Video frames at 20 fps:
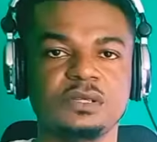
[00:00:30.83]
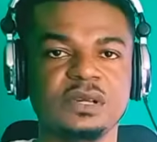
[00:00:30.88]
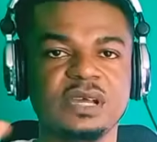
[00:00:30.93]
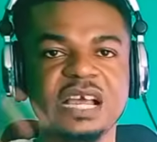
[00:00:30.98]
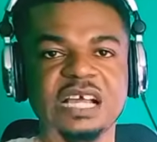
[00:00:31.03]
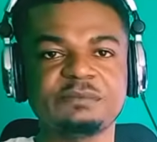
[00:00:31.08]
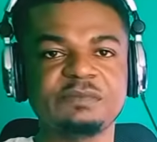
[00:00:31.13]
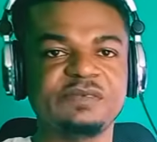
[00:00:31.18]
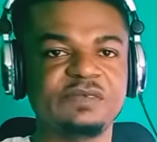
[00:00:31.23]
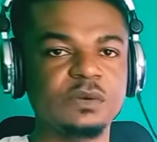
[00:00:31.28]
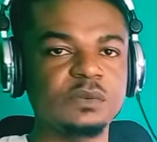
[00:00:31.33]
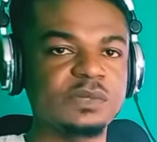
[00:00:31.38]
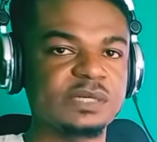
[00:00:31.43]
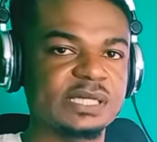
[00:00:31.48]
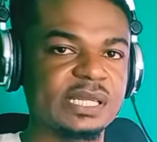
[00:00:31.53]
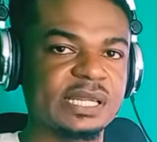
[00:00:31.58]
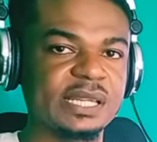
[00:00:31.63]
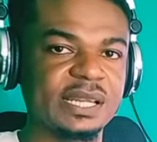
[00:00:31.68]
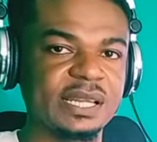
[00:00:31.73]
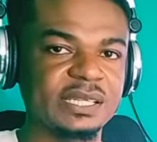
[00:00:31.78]
guys, before we
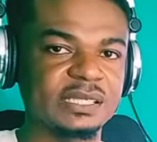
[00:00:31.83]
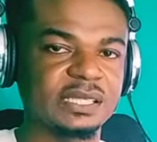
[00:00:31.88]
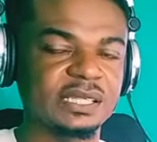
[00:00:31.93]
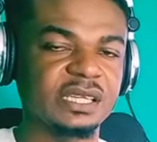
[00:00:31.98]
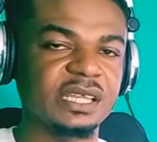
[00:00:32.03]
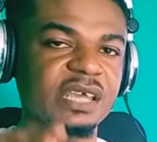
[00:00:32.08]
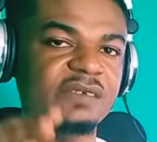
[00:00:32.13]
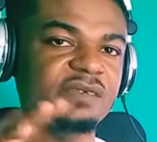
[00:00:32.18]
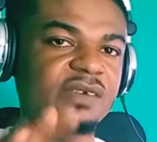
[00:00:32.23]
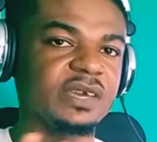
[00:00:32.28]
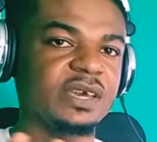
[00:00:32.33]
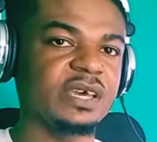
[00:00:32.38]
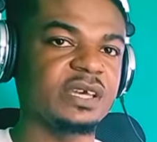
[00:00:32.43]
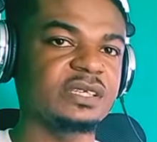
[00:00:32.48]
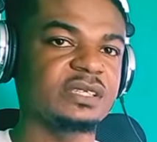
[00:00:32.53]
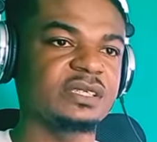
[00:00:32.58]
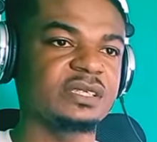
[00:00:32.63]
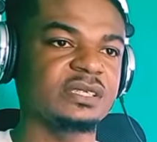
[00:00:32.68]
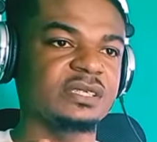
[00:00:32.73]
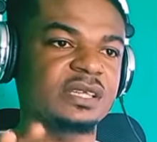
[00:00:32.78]
start the lesson, if in
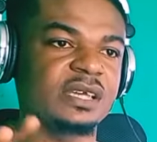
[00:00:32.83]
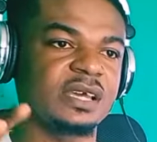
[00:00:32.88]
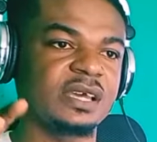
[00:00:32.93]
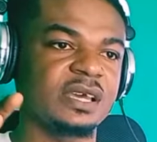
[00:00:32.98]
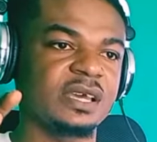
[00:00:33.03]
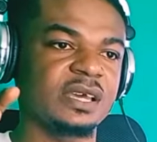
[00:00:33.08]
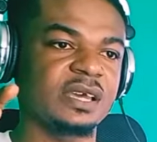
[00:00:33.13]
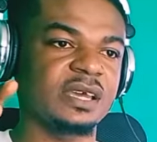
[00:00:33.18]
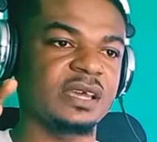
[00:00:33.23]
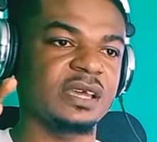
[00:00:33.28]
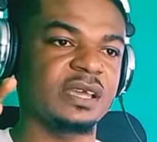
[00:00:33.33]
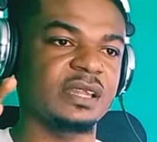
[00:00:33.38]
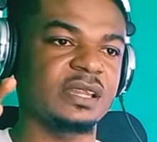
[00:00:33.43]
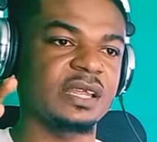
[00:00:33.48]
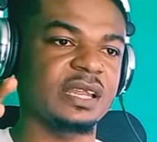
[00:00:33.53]
case the